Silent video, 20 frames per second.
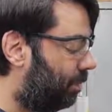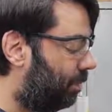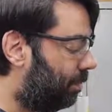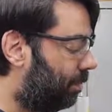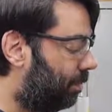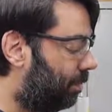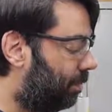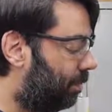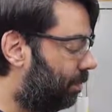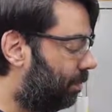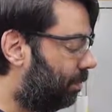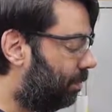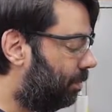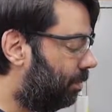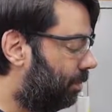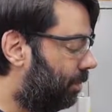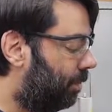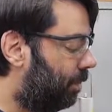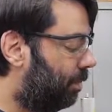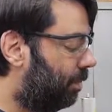
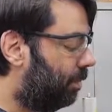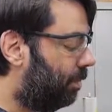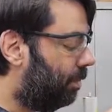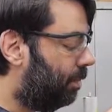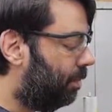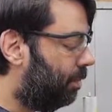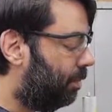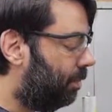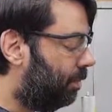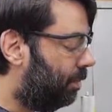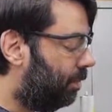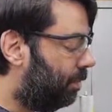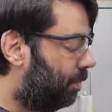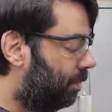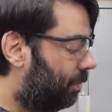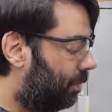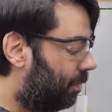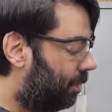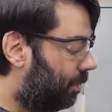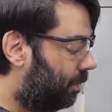
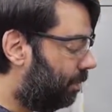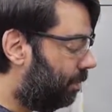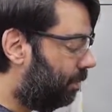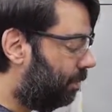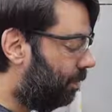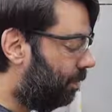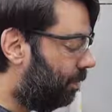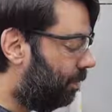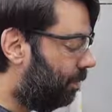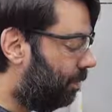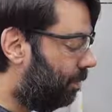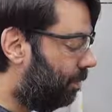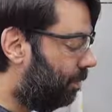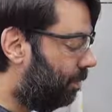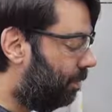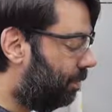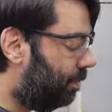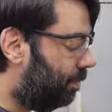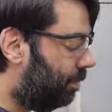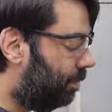Nobody speaks.